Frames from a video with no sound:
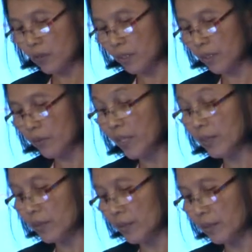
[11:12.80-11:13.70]

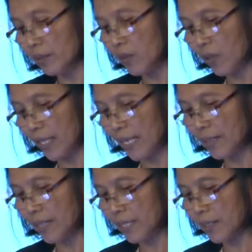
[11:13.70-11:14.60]
religious
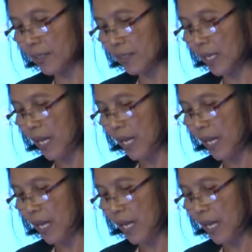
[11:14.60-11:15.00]
organization.